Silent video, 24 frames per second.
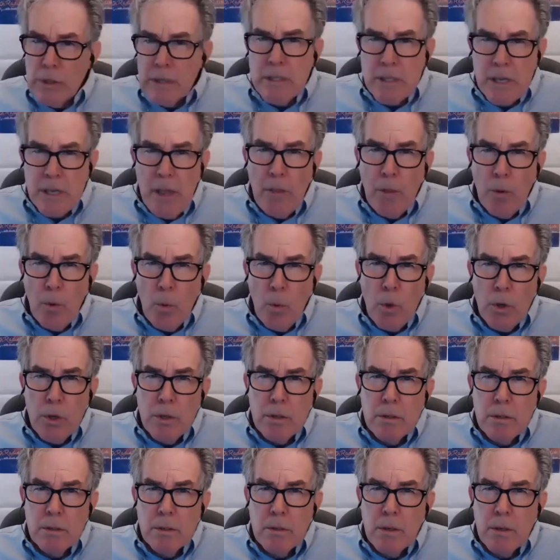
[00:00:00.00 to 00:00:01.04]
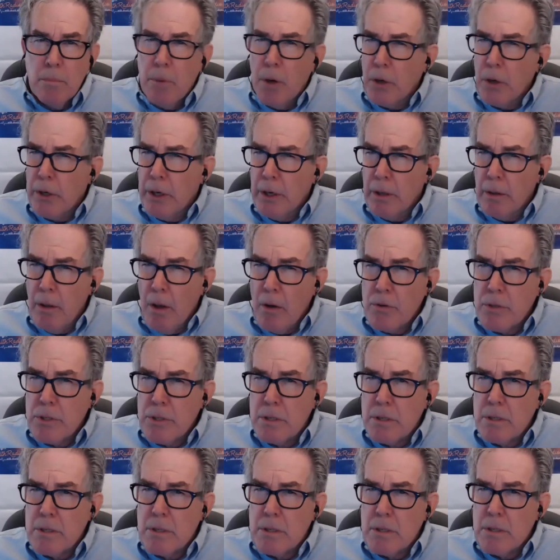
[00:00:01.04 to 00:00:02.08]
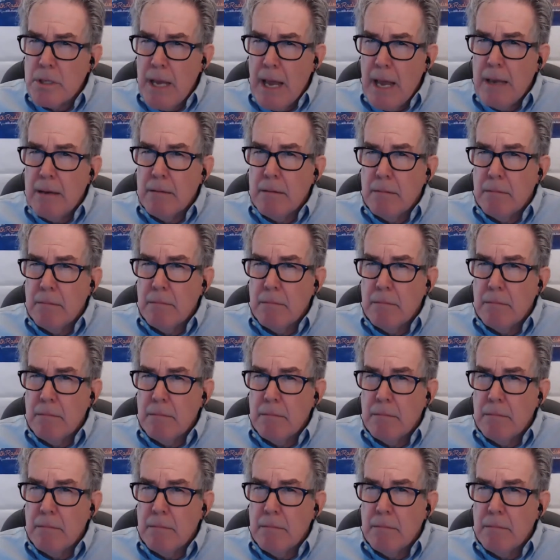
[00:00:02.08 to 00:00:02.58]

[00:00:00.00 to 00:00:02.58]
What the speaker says: say the word tuberculosis. Is that?